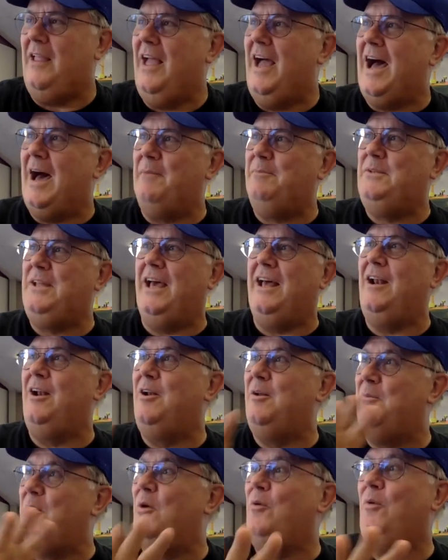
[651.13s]
I'm
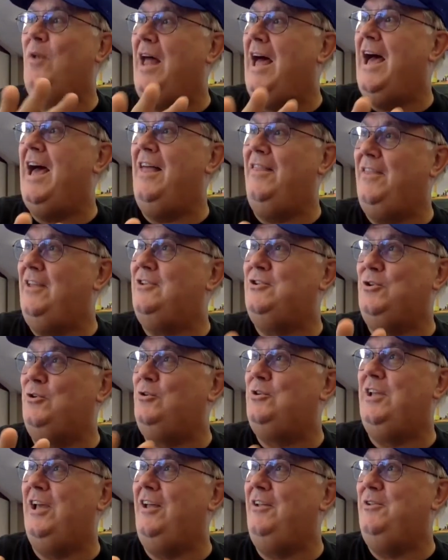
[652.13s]
telling them online that
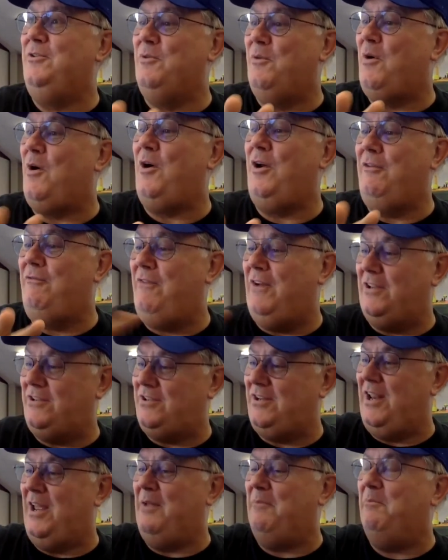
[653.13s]
you're already
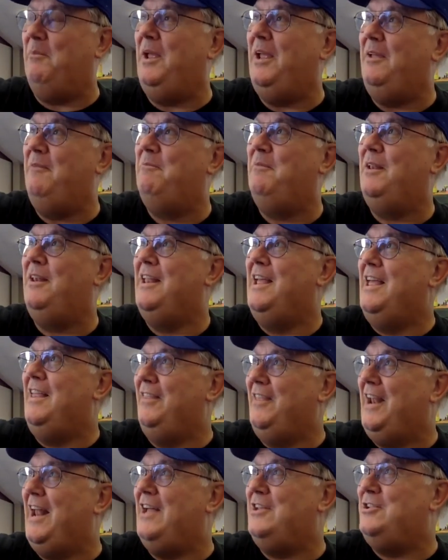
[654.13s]
fussing at me, but
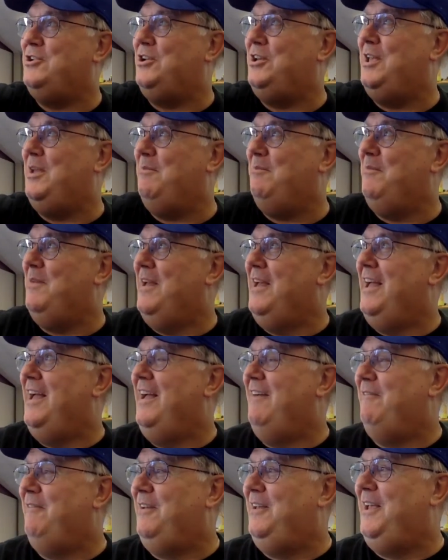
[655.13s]
that I should get
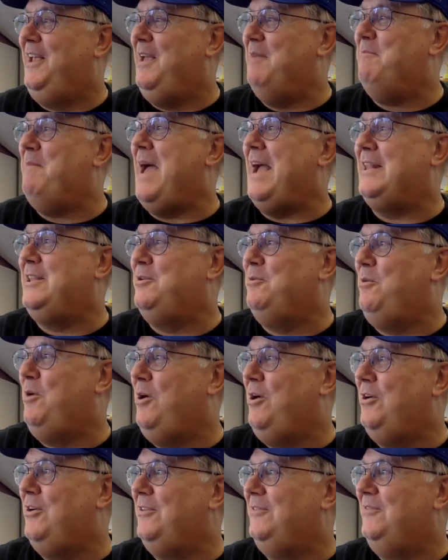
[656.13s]
back to
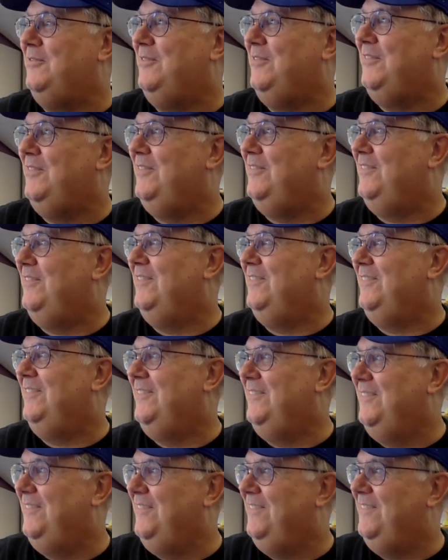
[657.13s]
work.
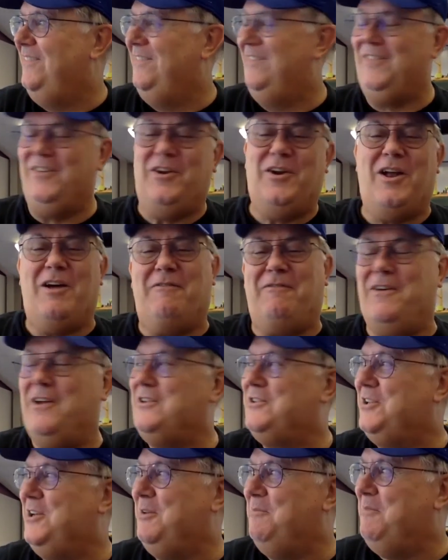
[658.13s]
You're not
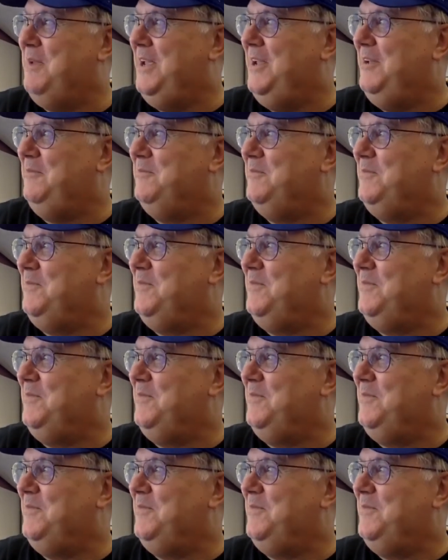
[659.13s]
fussing at me.